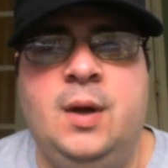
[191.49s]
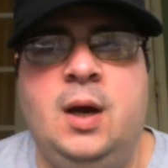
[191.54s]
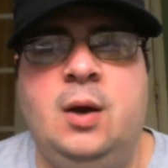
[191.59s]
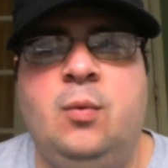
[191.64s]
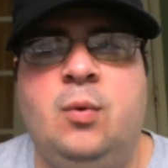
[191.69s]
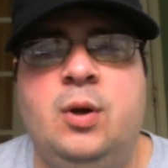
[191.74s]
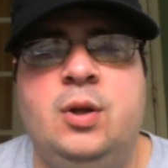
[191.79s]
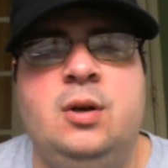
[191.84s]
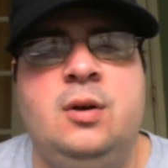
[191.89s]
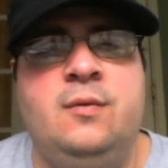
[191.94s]
I
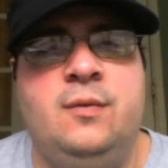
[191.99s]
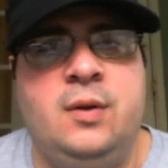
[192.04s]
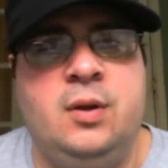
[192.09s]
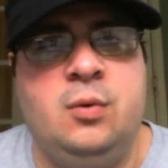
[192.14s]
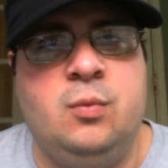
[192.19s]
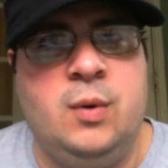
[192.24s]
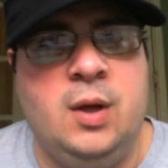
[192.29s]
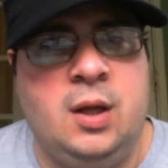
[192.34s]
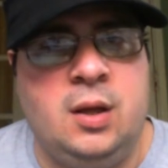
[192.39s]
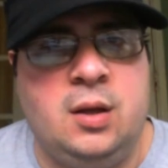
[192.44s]
want you to
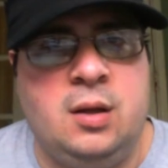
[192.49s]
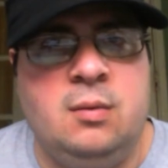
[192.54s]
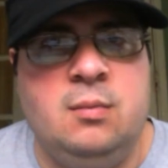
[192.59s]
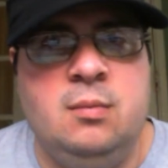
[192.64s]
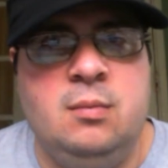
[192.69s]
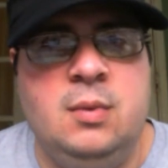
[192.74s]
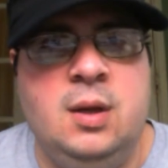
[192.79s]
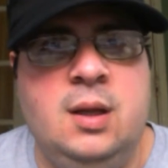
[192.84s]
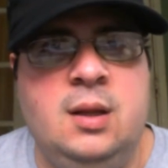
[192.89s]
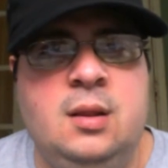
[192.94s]
feel
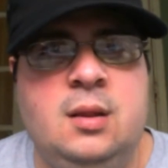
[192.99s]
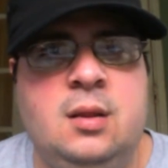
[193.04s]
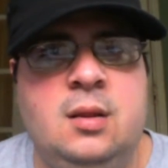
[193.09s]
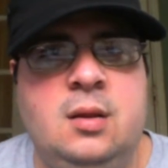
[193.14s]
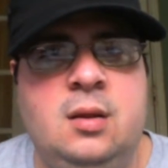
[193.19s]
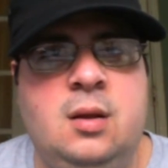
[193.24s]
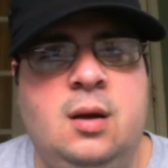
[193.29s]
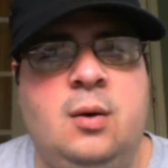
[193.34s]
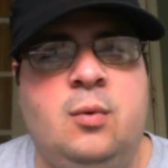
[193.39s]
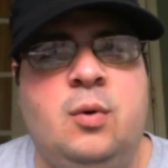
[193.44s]
welcome,
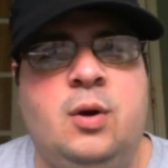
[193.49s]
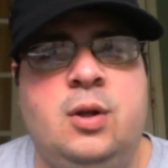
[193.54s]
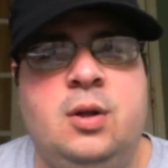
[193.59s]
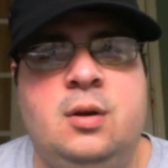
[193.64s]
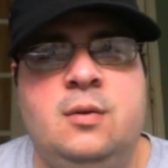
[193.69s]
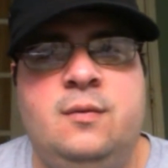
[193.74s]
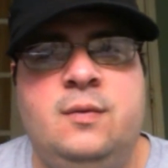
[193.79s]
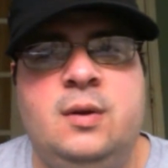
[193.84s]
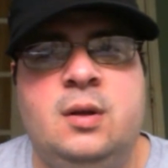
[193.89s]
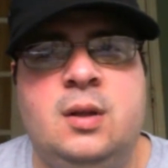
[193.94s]
and I want you
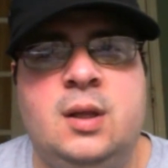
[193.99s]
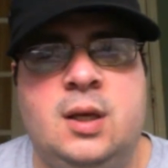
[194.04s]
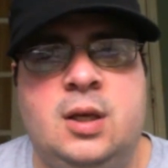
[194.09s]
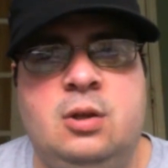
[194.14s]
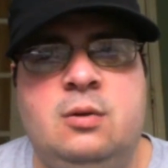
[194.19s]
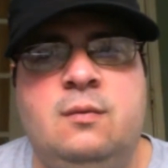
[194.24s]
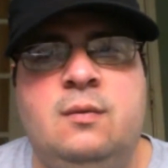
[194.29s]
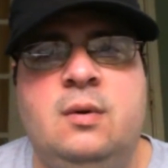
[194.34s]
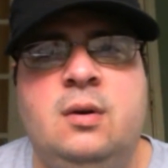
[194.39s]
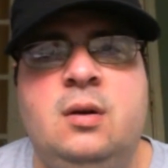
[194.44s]
to feel
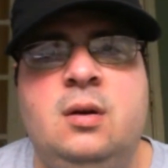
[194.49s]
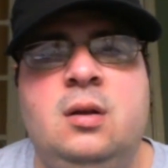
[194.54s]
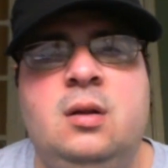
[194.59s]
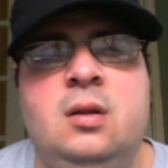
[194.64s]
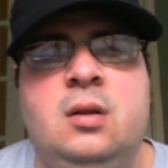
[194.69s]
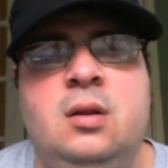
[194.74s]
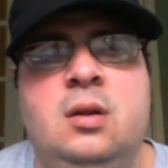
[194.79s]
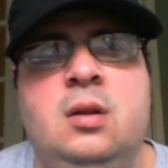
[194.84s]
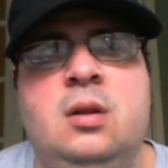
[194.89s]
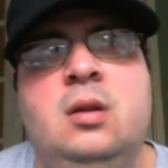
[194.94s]
like you
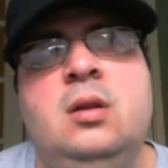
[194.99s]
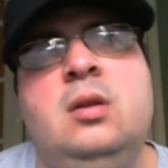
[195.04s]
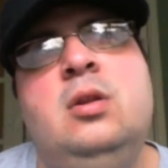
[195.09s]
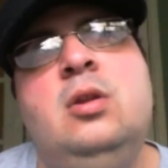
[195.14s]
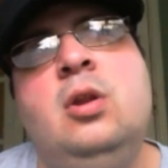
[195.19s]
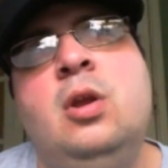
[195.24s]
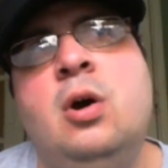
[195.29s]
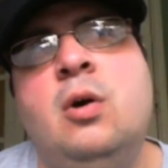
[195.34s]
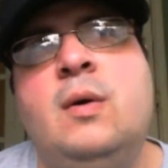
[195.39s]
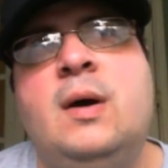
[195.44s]

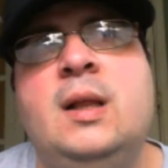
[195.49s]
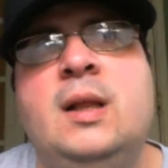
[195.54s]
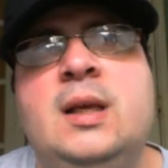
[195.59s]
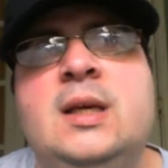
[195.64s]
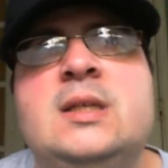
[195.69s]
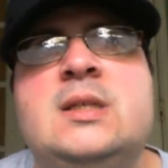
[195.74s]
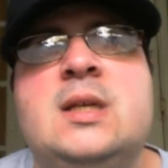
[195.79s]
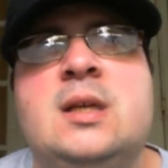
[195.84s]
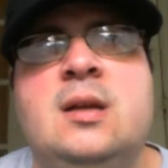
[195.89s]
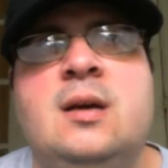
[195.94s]
know at
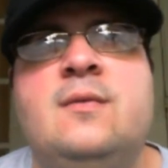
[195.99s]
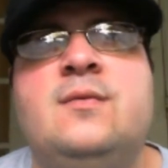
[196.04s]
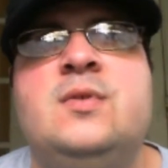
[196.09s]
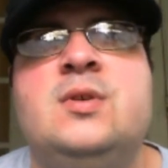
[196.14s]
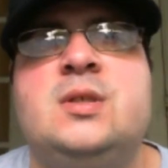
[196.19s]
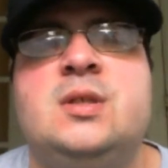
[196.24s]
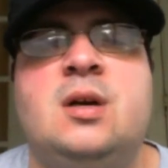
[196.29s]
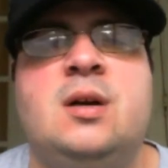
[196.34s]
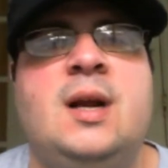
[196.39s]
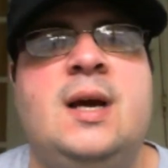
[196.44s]
least enough to
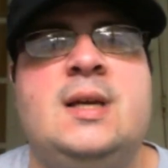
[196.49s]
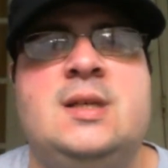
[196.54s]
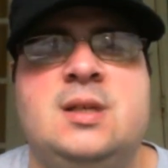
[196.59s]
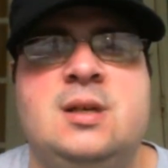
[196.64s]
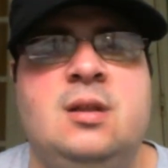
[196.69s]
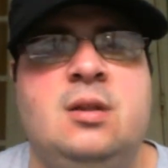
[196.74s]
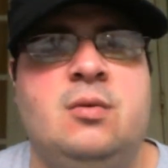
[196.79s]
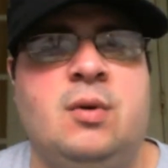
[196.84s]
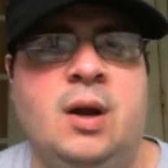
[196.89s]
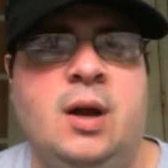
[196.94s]
start
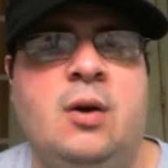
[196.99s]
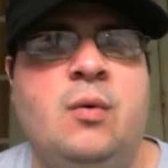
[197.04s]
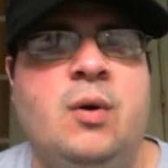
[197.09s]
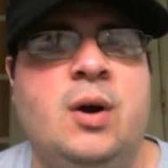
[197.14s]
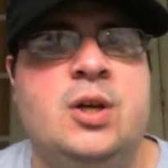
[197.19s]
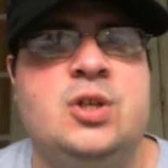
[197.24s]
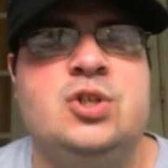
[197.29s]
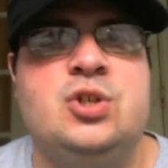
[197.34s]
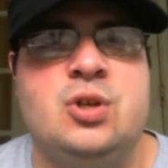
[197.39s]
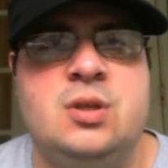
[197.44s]
asking the right
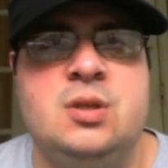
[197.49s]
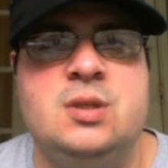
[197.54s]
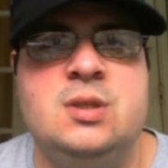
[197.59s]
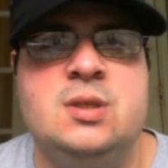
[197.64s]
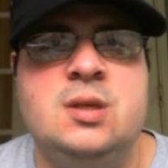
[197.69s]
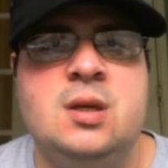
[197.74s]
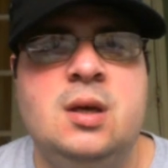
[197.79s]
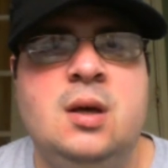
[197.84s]
questions.